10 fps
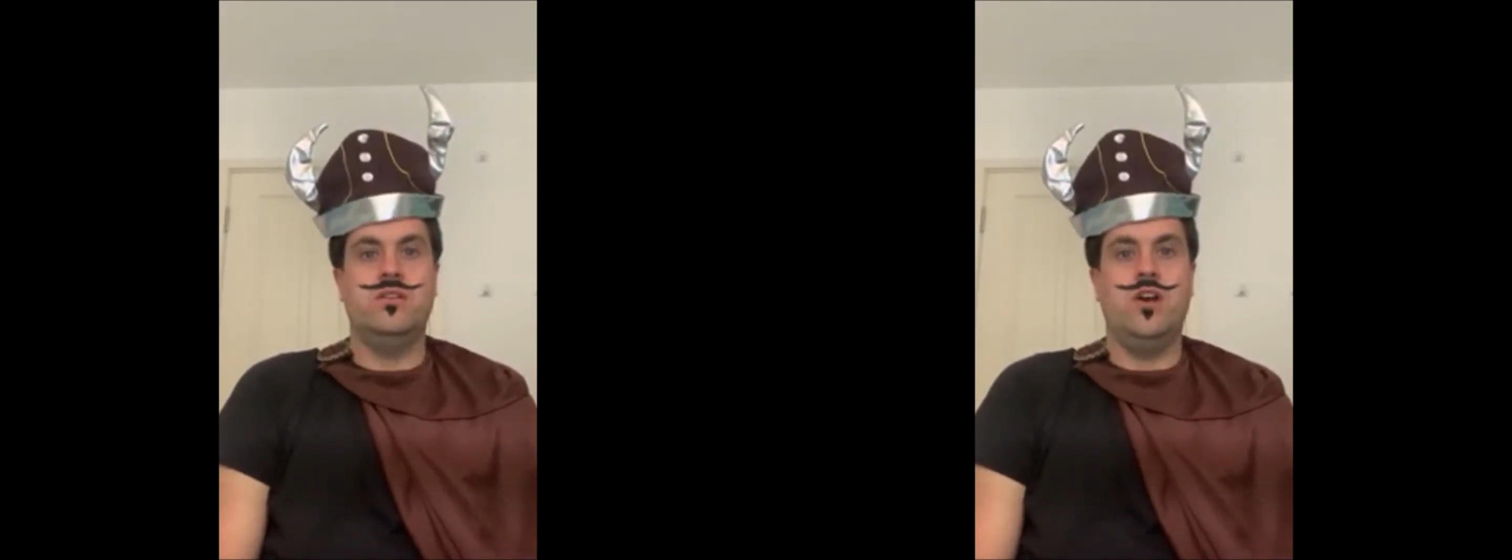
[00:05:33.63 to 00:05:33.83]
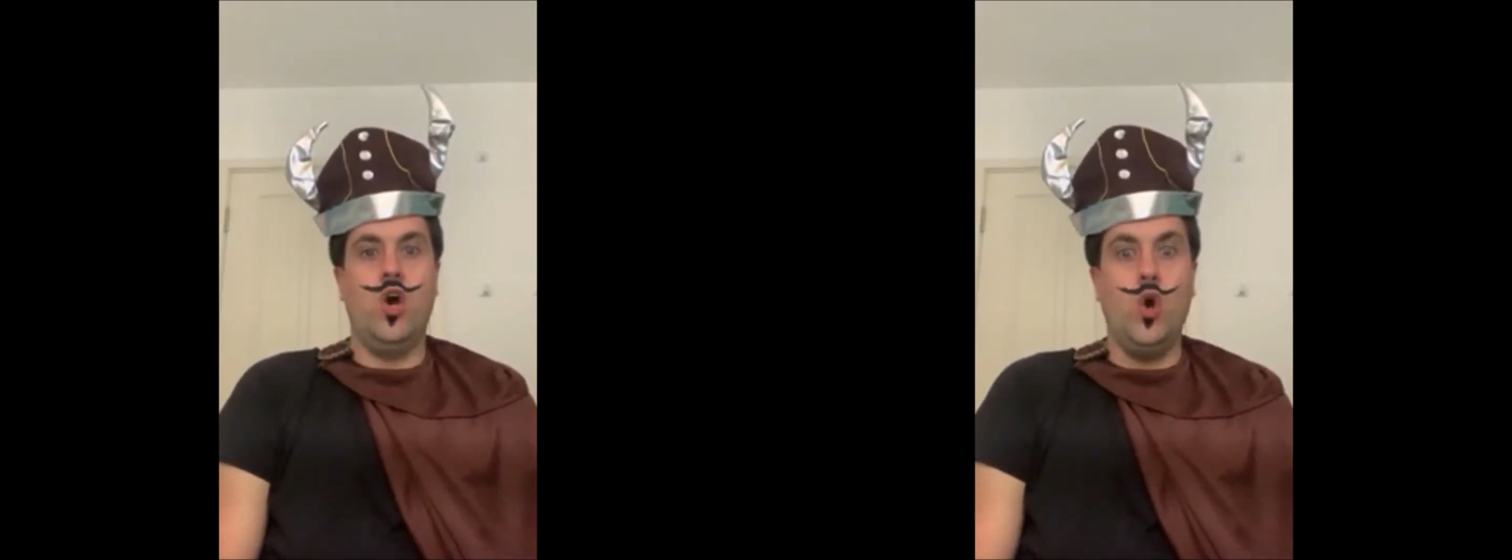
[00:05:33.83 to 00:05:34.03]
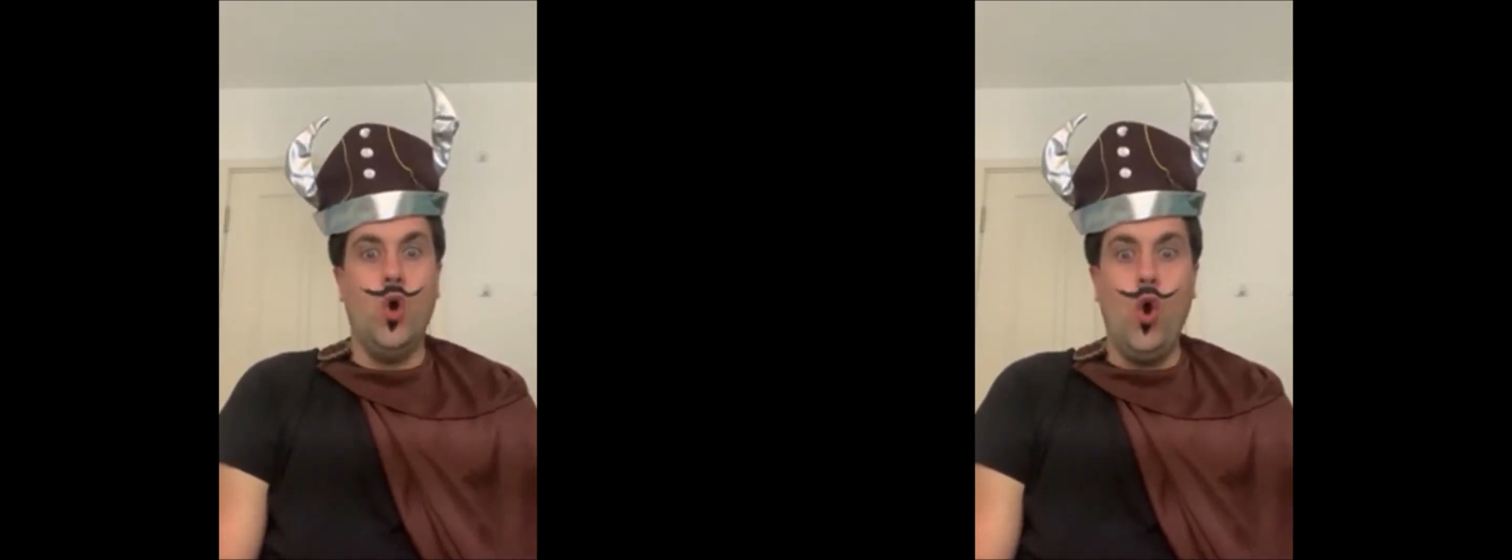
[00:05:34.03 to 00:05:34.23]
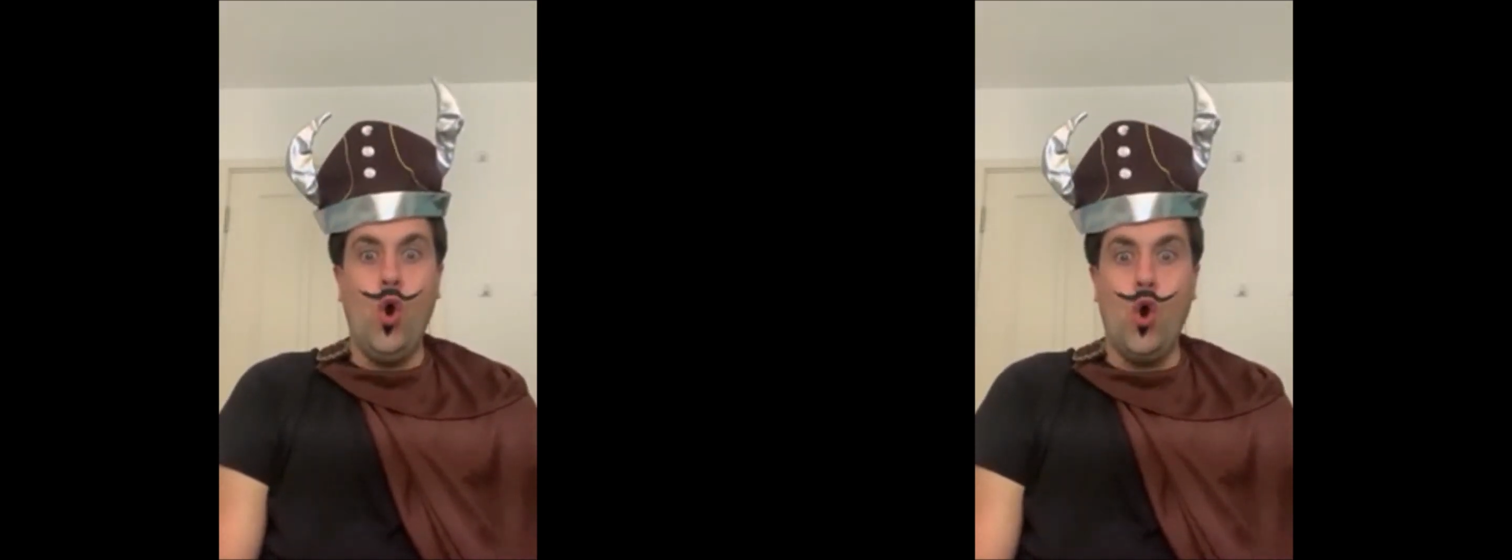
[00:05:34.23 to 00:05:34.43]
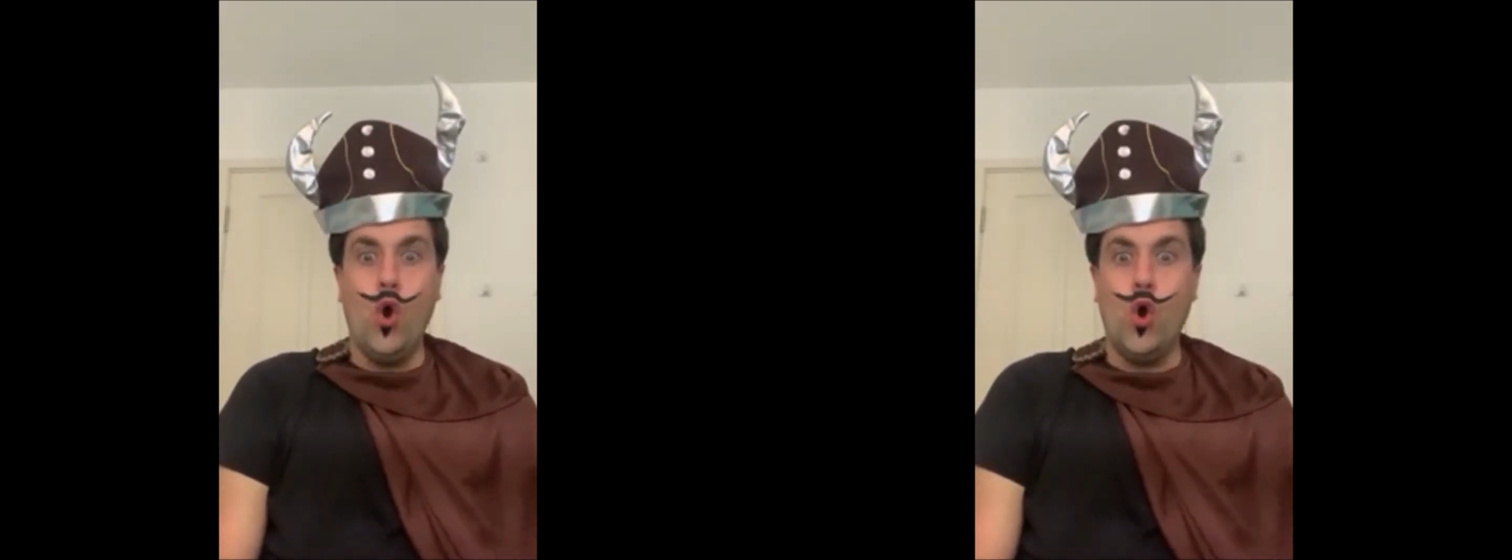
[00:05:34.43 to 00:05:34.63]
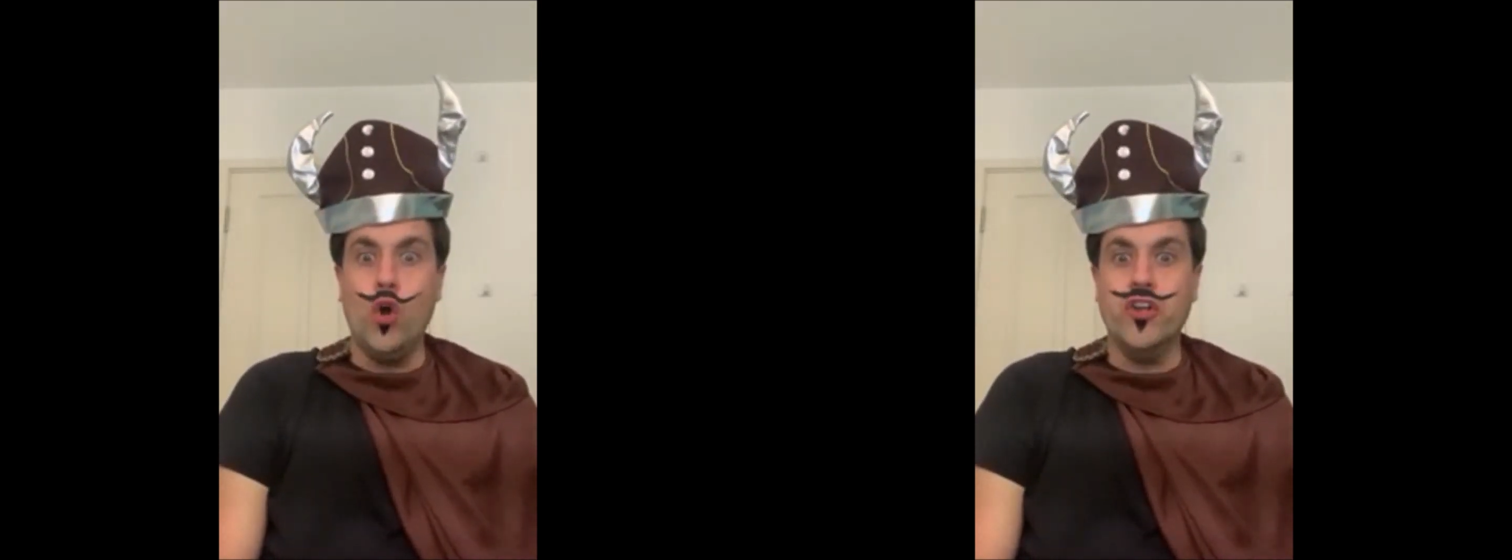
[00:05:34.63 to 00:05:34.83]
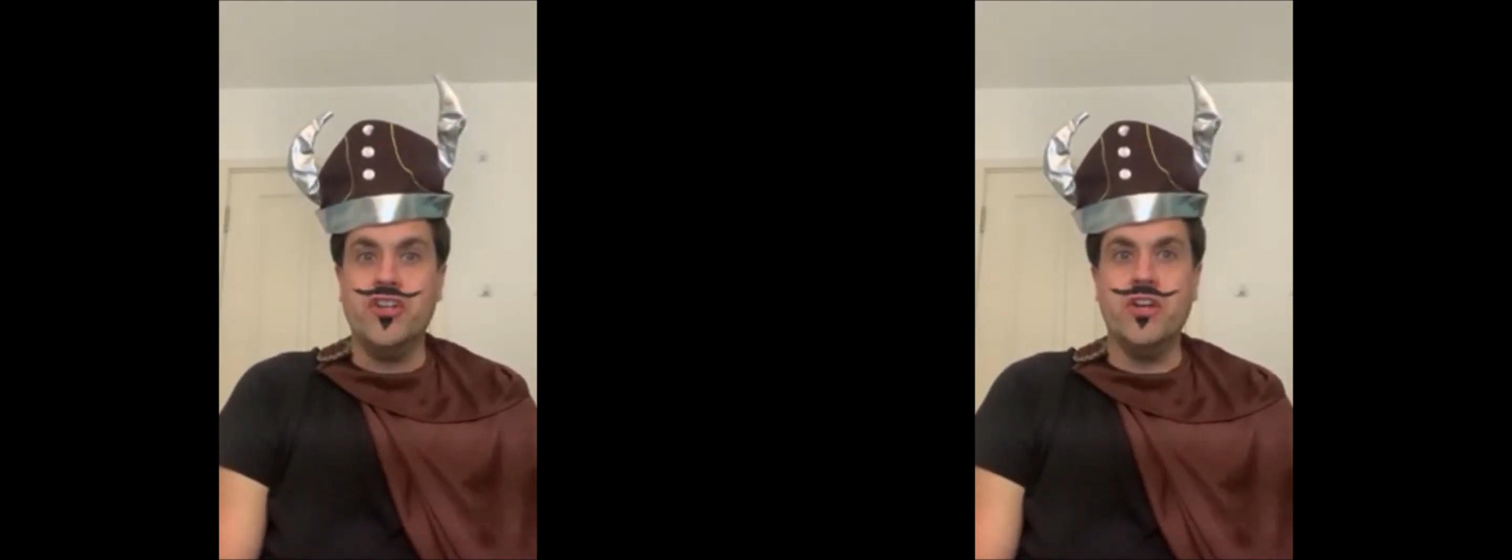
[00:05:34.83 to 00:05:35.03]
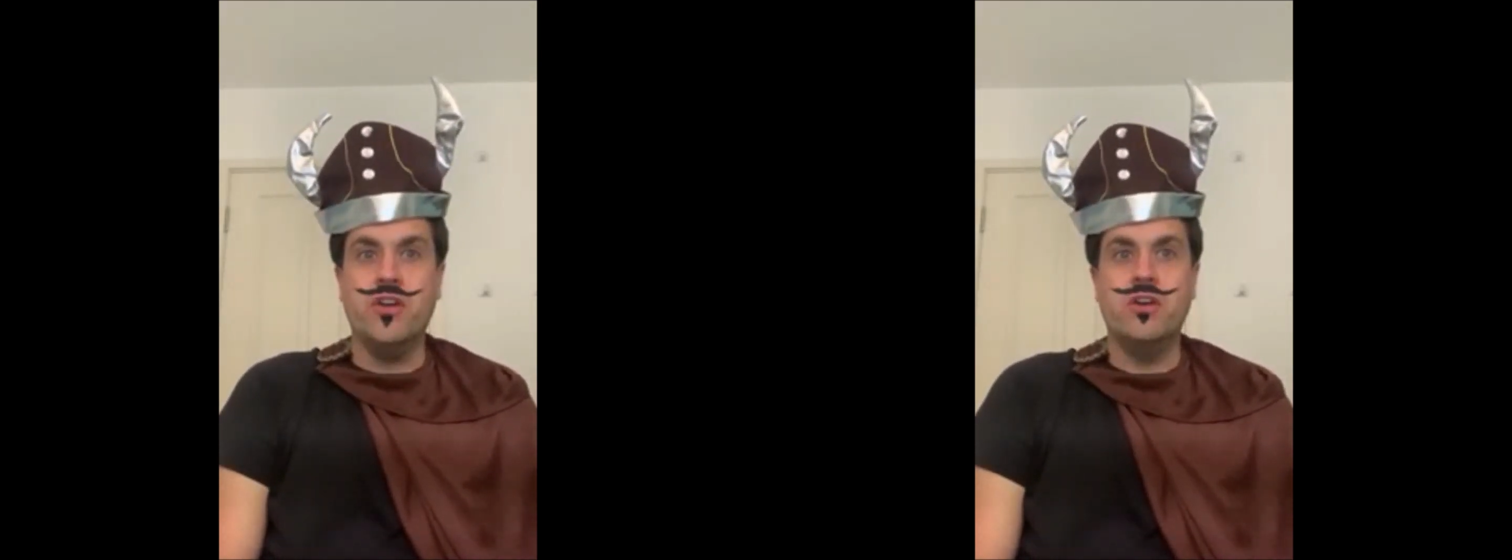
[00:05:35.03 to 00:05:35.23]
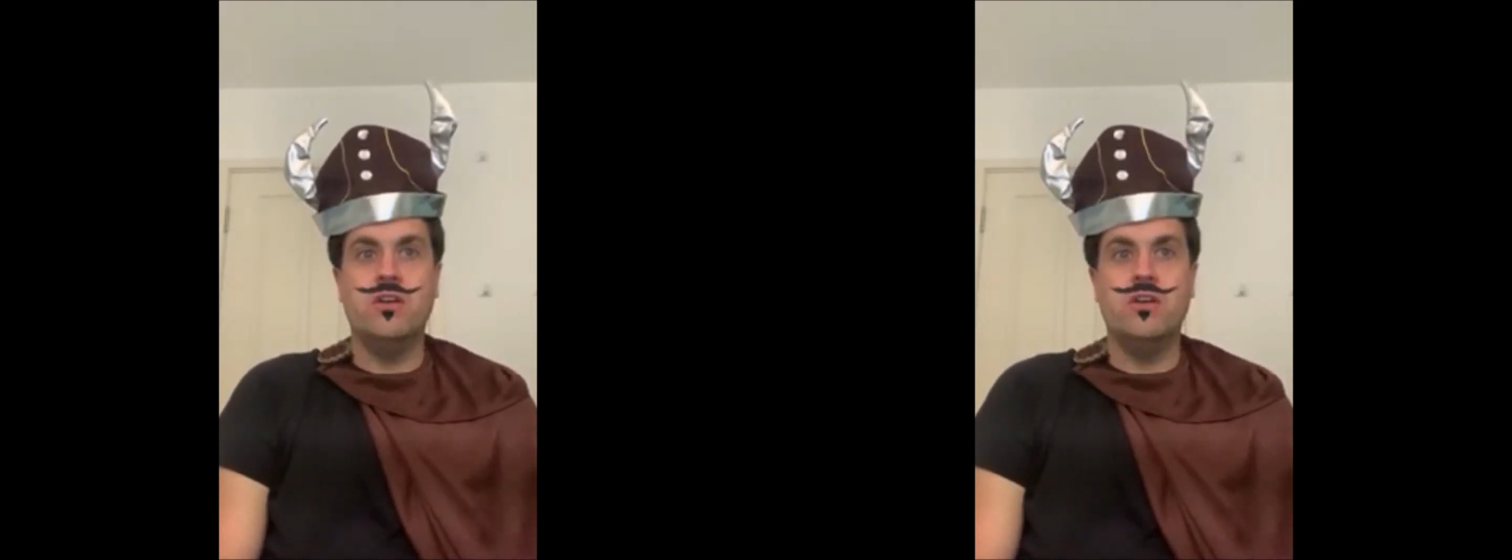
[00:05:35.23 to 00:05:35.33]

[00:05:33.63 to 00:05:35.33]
A horde.